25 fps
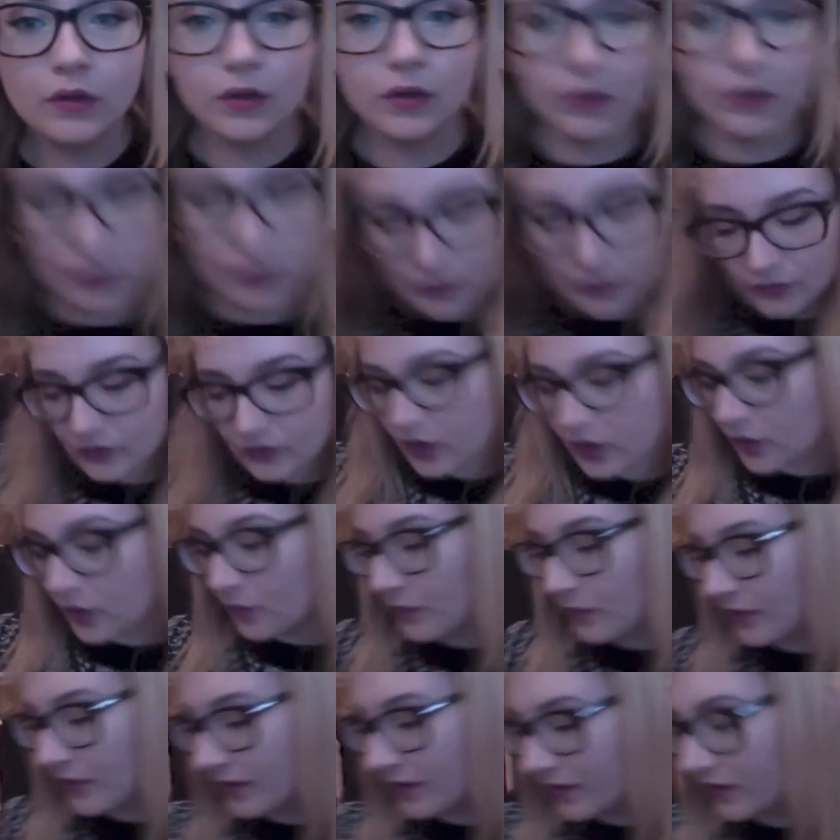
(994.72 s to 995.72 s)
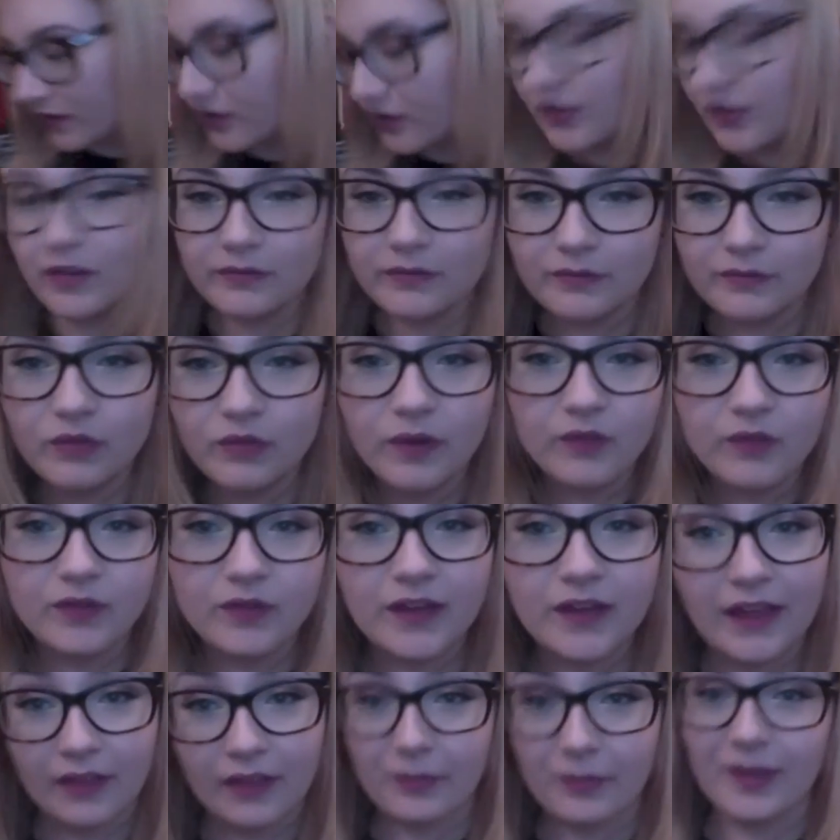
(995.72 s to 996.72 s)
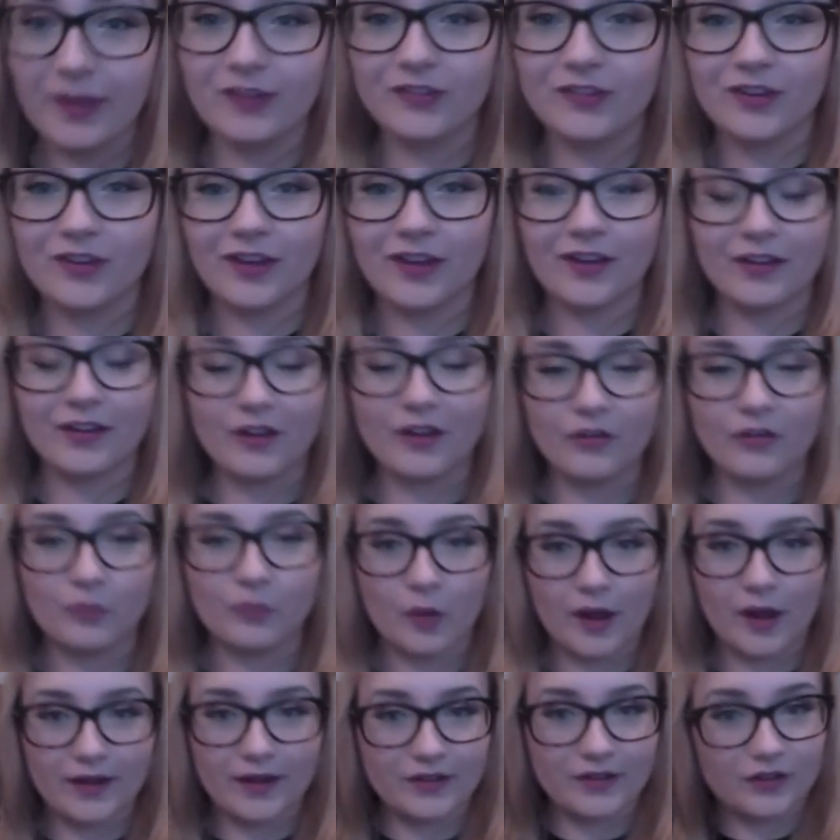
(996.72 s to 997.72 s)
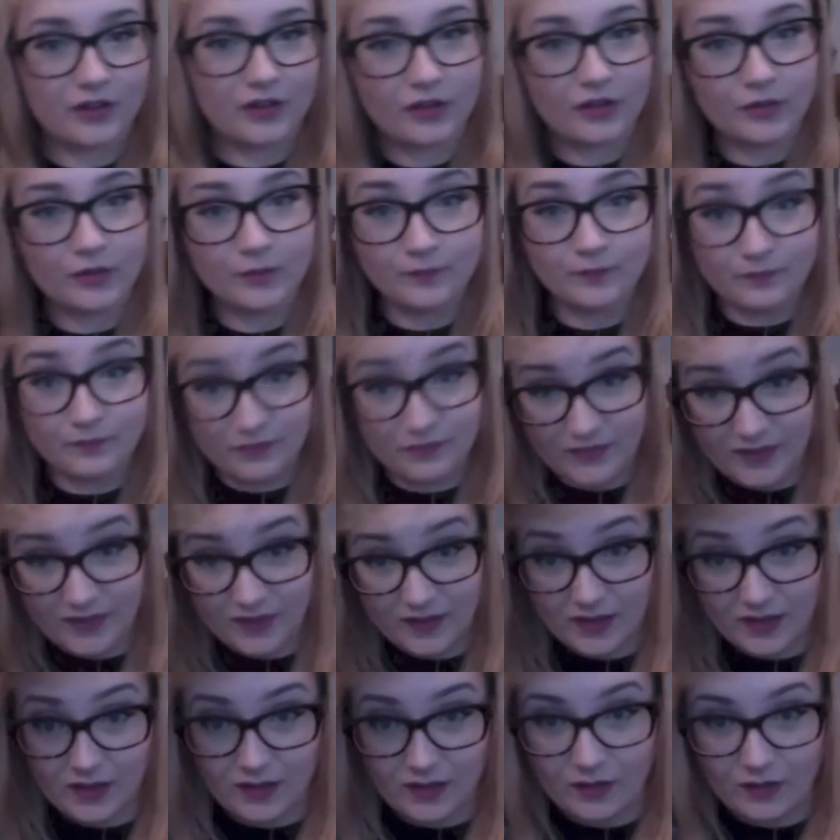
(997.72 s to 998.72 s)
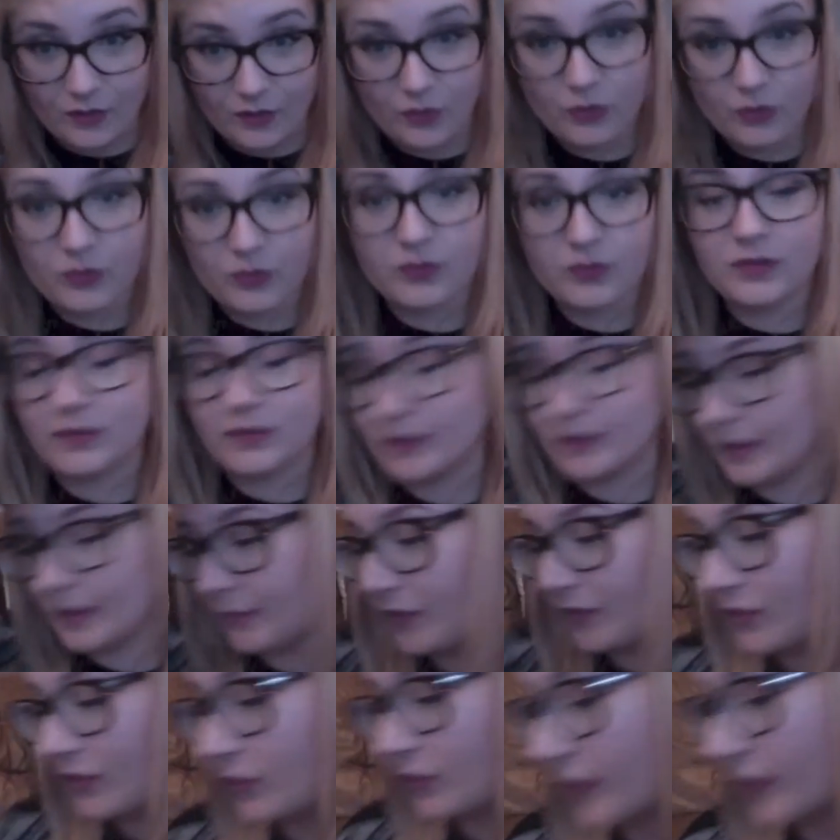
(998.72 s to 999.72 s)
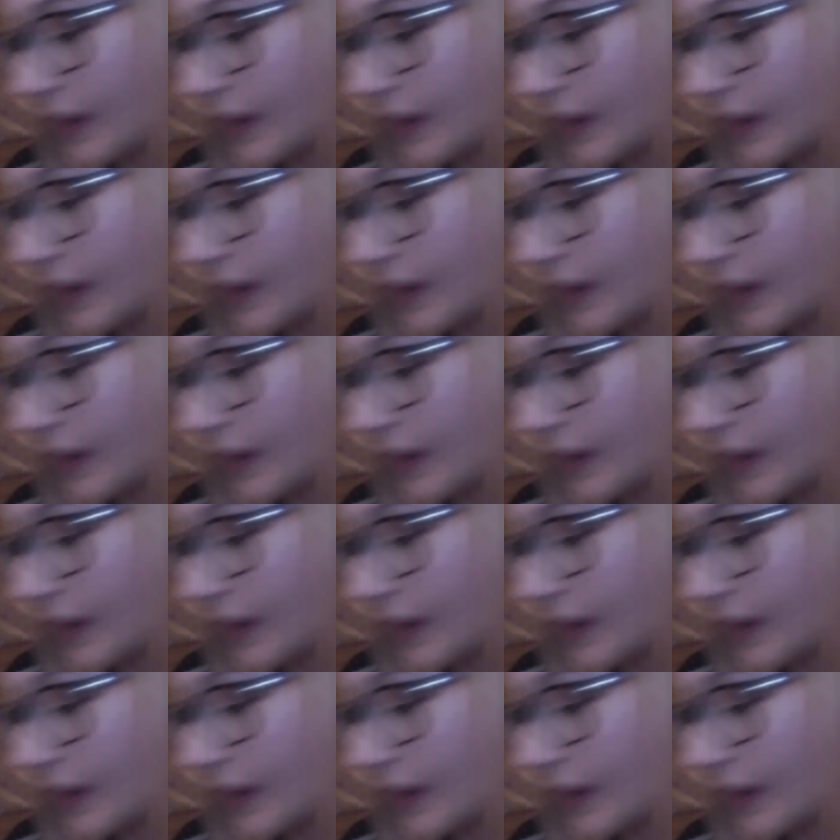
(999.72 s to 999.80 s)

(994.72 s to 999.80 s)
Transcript: So you roughly get the picture of what I do. Oh, let me sort that